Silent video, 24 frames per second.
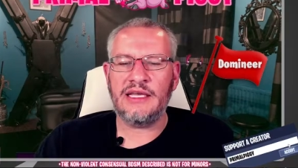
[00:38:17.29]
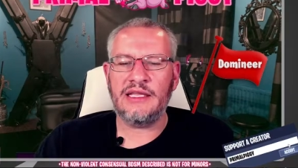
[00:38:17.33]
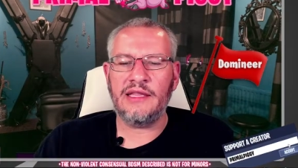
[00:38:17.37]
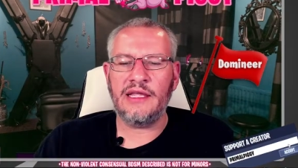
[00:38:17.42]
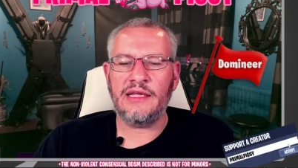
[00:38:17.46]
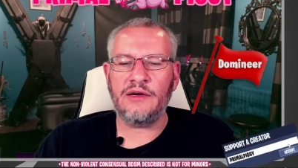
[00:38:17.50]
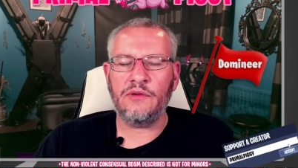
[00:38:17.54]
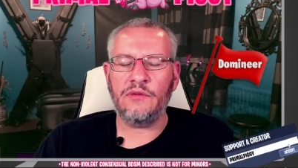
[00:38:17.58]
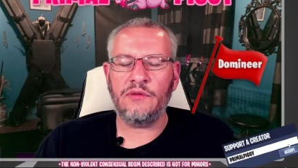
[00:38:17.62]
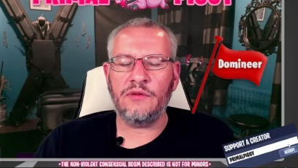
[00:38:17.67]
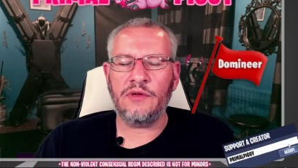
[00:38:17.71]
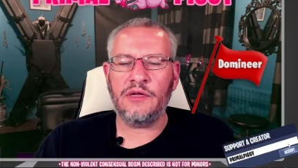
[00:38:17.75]
They
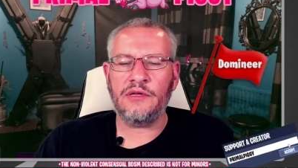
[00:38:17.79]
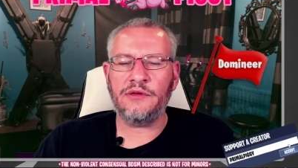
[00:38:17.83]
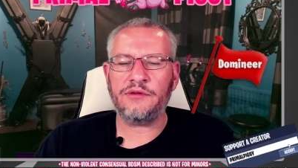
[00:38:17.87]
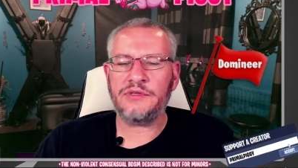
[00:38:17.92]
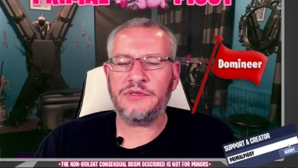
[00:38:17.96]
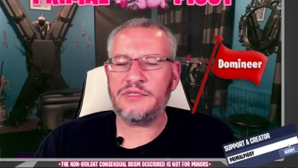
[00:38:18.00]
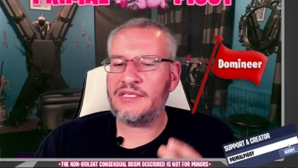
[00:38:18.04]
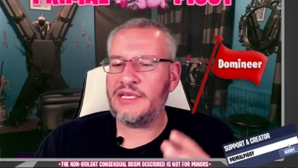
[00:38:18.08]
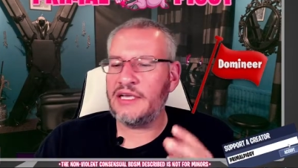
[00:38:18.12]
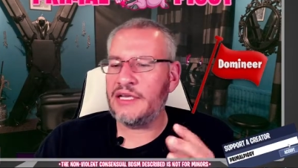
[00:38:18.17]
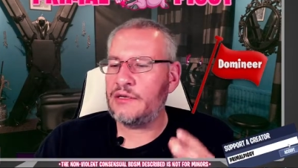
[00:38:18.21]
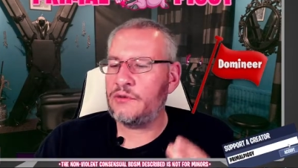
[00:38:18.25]
don't
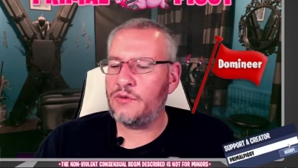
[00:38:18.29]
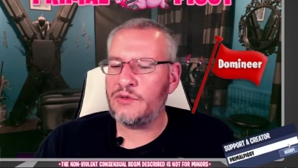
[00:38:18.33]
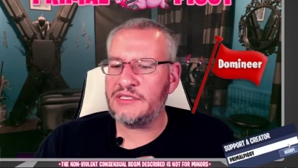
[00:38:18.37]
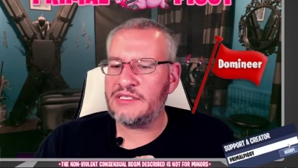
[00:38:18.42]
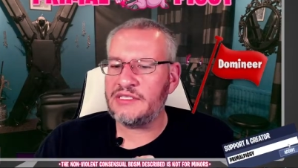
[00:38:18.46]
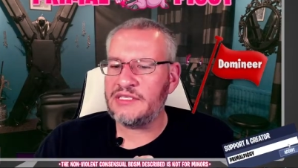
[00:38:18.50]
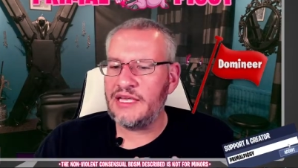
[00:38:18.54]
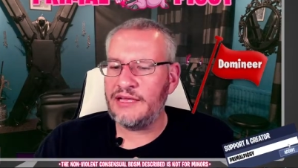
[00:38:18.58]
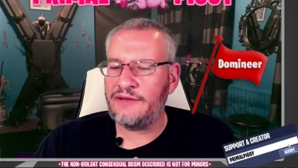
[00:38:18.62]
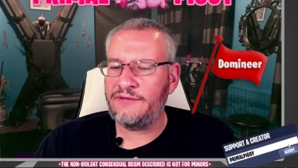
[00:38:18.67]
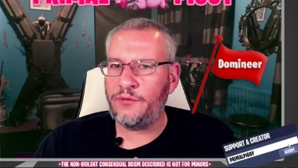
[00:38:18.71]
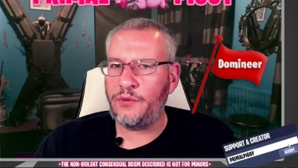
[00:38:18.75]
understand what
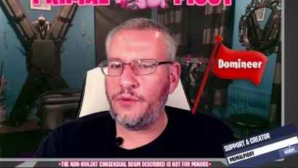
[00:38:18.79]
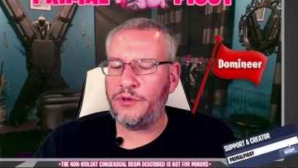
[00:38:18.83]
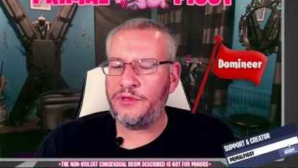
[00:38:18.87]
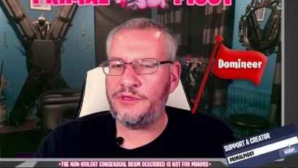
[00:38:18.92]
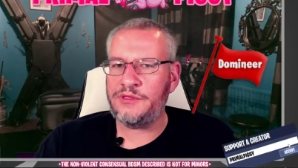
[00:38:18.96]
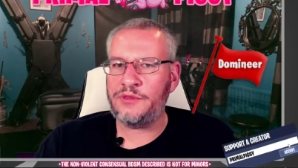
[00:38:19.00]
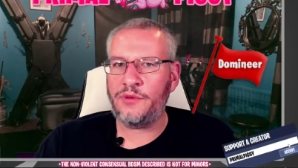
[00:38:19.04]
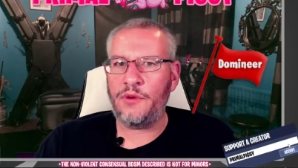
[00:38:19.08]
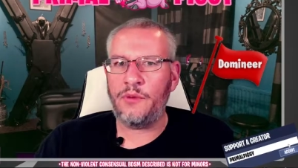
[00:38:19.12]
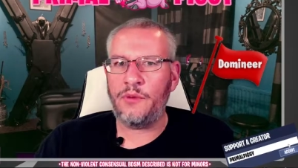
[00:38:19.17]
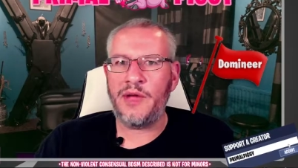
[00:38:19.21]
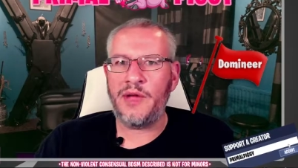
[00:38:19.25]
safe words
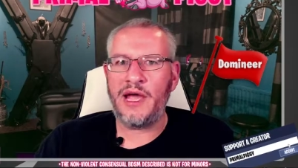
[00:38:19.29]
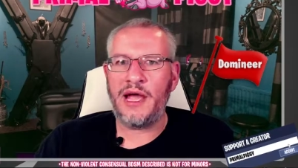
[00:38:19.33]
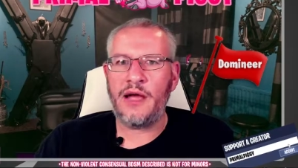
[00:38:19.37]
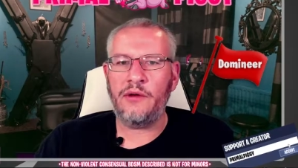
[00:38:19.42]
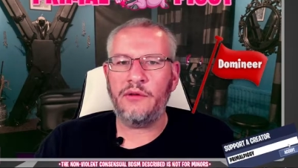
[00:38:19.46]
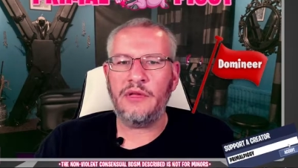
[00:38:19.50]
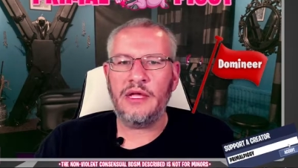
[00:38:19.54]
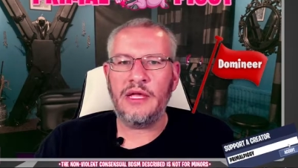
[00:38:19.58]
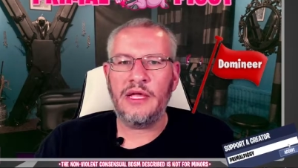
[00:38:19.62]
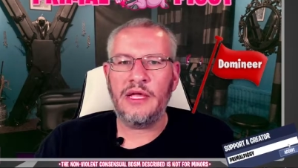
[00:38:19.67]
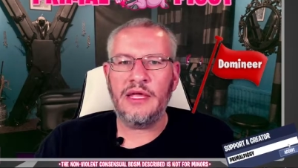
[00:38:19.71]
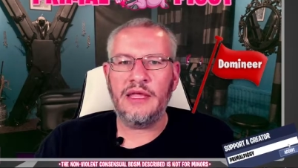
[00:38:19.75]
are about.
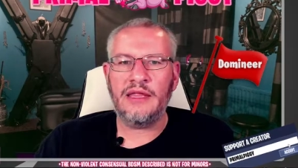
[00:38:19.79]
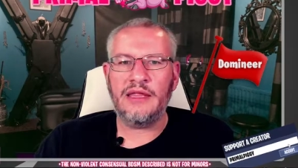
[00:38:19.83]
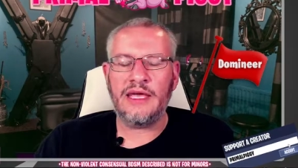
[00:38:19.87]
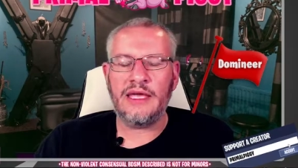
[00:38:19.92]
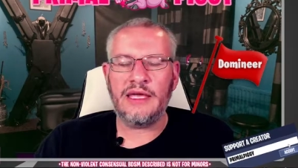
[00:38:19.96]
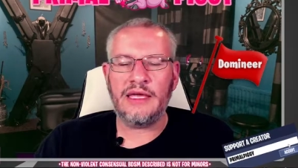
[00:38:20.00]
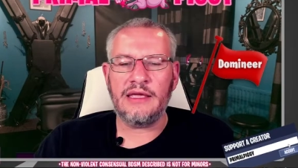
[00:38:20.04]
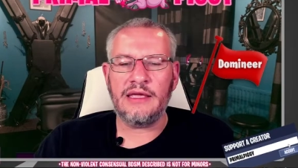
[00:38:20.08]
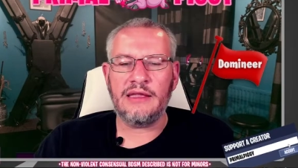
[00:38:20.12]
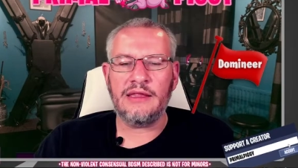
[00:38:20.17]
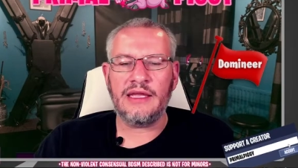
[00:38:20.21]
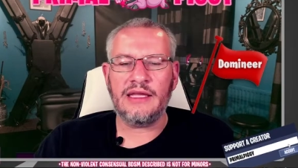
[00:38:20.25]

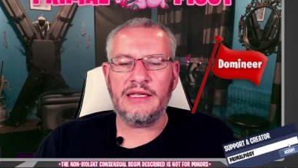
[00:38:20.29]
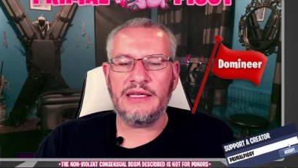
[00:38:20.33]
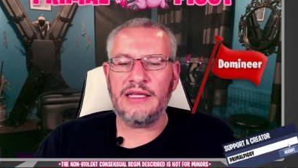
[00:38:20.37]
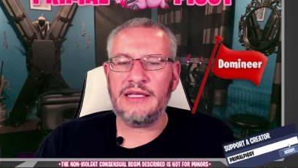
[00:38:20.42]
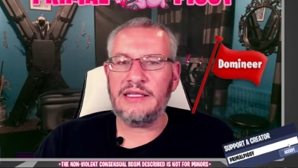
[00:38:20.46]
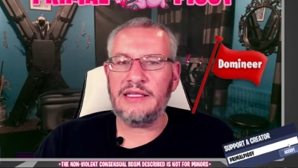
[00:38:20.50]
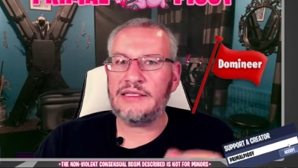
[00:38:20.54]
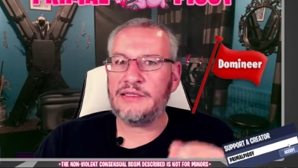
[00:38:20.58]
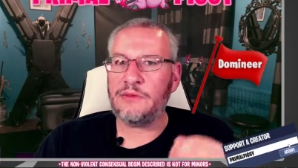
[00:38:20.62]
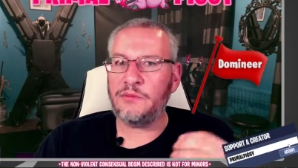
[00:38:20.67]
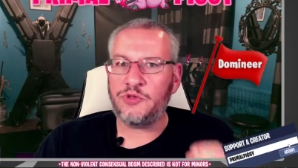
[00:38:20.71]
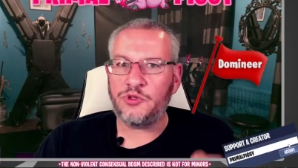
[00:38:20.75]
They they need
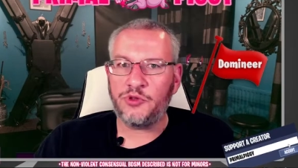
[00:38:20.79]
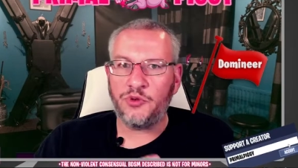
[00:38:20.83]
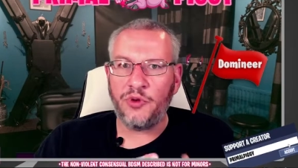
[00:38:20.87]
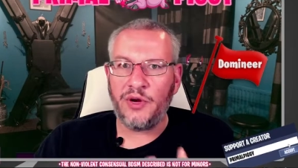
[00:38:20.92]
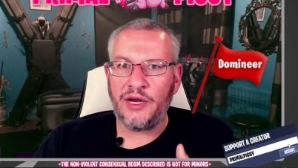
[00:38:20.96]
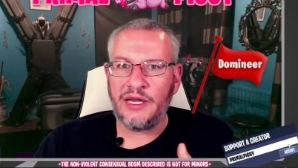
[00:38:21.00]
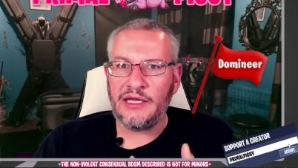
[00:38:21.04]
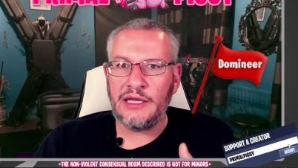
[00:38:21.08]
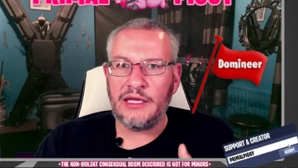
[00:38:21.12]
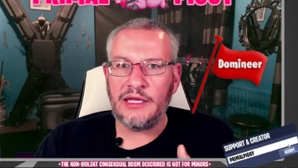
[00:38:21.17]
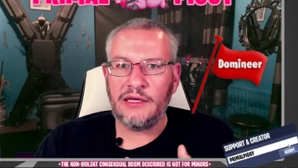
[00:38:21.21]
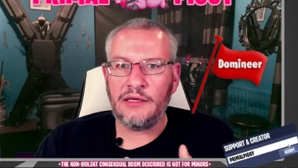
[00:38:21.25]
some
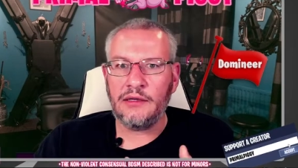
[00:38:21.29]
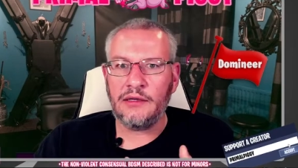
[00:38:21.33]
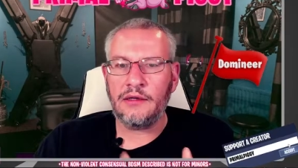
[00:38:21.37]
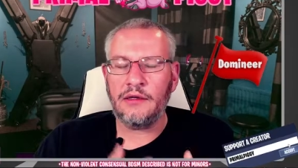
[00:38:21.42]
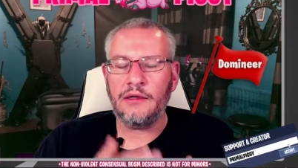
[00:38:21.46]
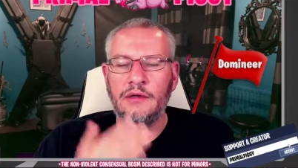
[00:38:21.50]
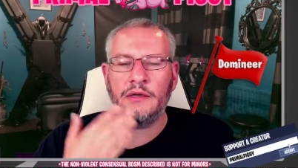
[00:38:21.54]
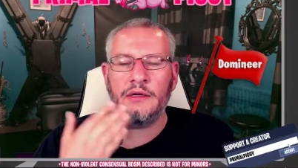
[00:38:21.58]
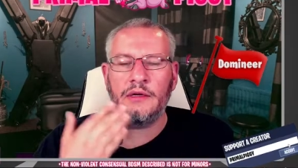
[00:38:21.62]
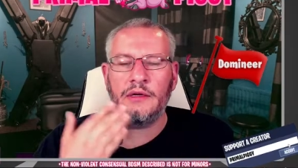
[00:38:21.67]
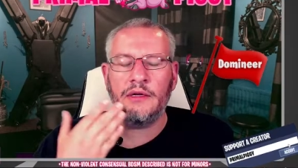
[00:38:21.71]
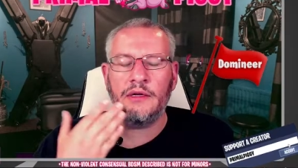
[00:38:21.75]
training.
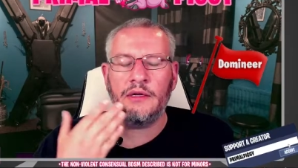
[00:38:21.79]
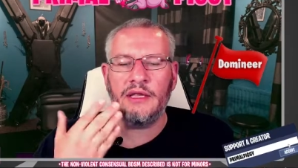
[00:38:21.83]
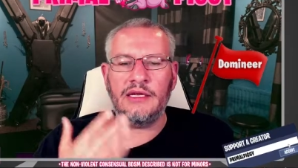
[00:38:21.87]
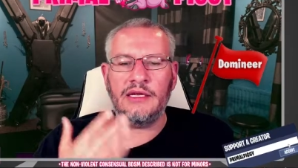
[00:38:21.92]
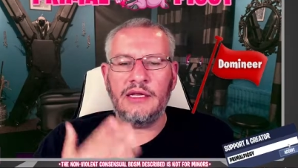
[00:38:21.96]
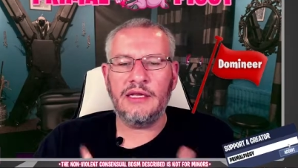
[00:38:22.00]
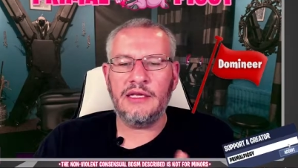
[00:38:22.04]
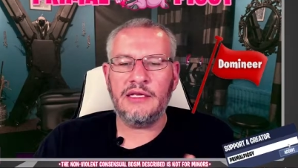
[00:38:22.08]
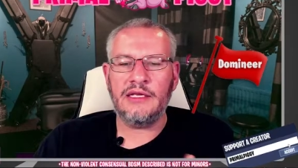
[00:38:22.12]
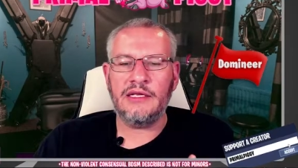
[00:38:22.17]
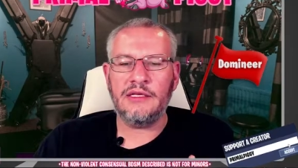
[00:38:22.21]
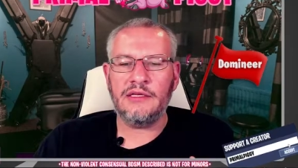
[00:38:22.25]
They
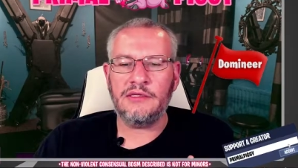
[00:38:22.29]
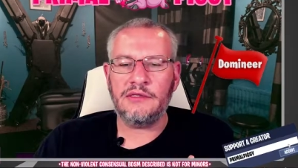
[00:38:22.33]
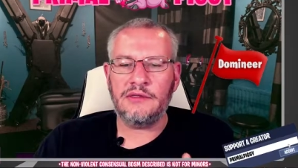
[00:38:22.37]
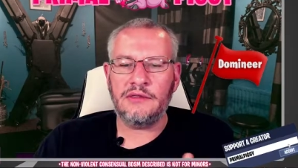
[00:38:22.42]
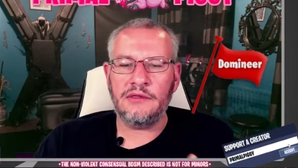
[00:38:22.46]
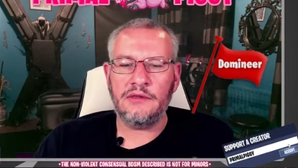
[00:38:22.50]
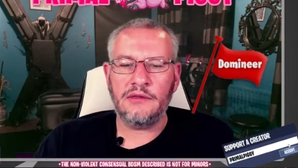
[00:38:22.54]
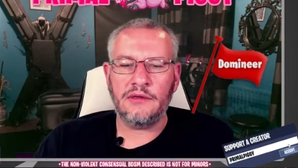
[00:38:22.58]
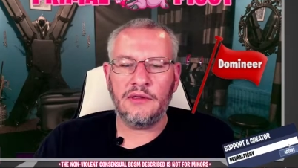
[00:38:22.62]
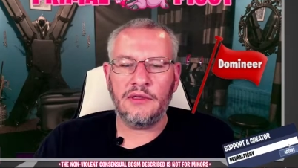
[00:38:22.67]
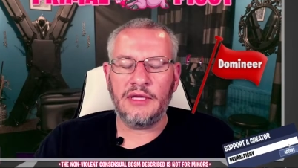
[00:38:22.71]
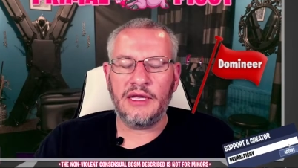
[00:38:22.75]
need
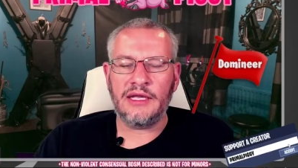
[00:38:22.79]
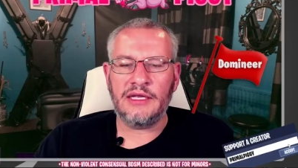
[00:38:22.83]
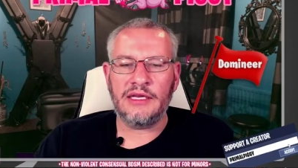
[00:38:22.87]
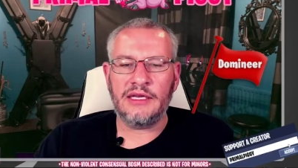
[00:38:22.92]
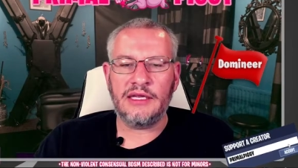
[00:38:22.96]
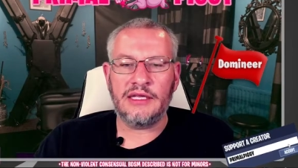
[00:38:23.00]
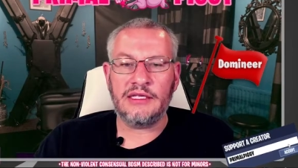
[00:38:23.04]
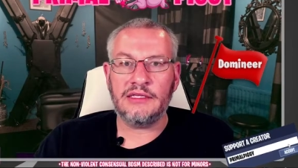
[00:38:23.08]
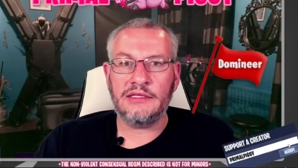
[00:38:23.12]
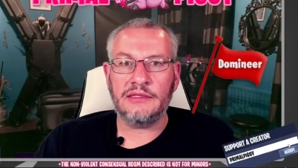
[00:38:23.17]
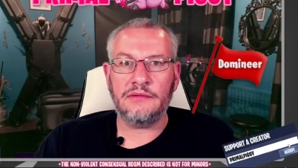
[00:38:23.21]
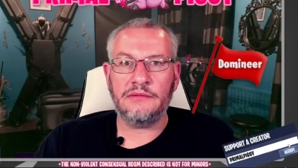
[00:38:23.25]
they
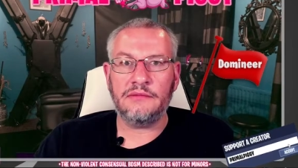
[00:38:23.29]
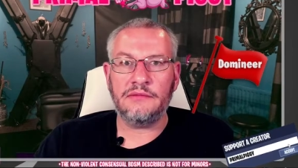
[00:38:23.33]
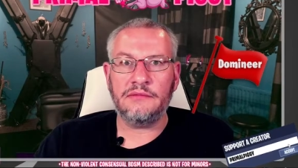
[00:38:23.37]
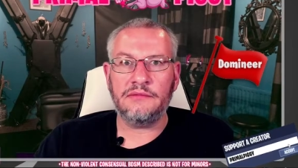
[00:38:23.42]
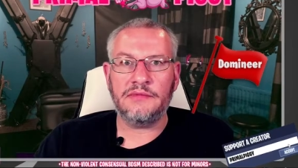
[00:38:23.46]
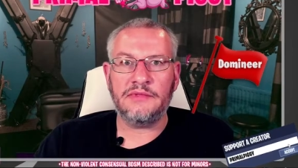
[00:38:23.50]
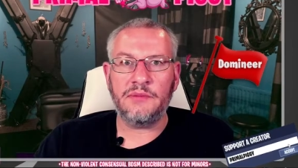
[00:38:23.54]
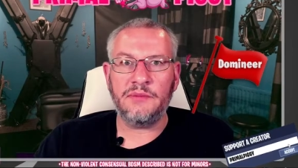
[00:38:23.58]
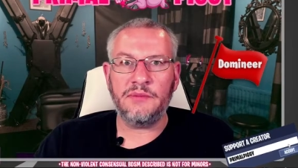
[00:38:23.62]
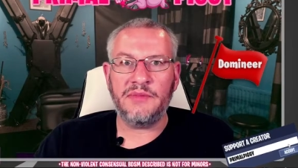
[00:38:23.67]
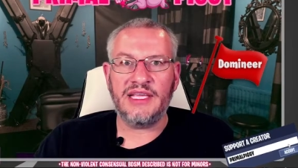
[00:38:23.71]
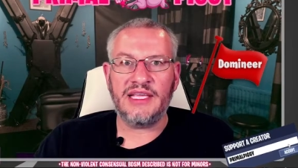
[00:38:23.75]
need
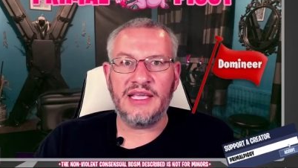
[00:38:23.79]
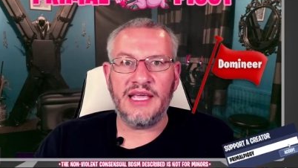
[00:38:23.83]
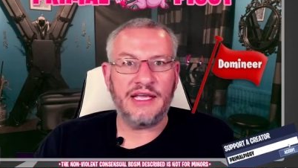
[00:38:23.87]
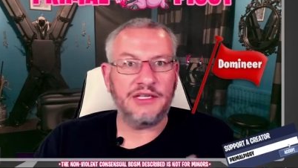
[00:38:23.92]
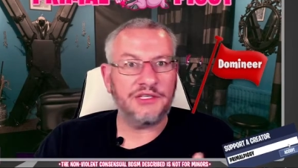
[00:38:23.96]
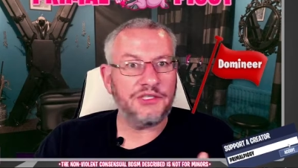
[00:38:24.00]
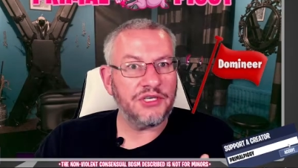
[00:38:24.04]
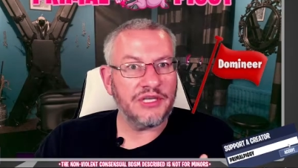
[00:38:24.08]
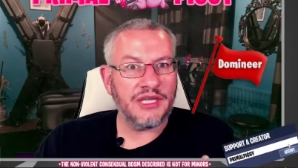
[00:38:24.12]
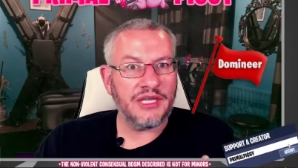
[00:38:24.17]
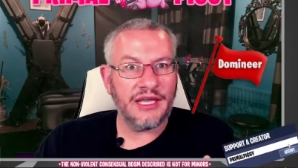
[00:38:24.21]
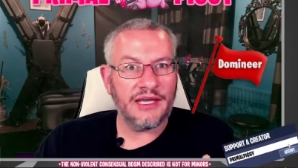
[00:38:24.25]
to be
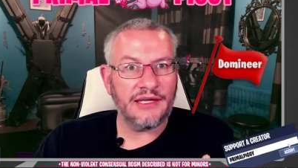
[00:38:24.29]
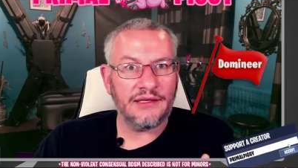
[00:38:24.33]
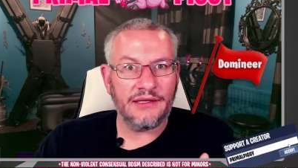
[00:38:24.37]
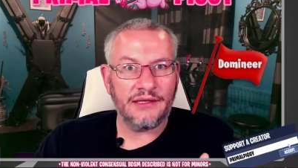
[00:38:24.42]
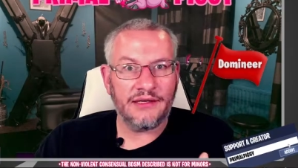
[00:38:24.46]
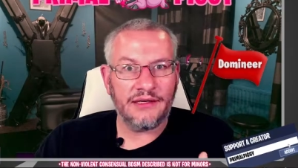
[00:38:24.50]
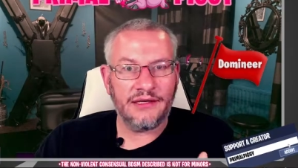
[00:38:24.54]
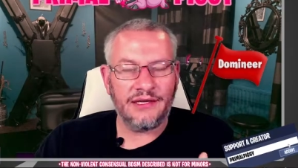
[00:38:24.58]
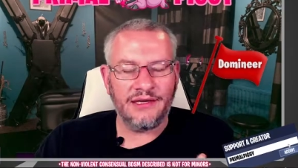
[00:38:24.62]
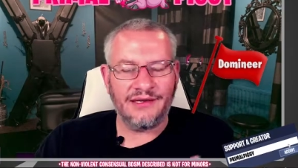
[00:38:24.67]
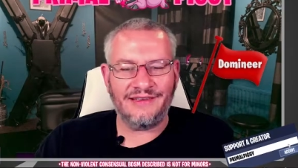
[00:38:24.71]
educated.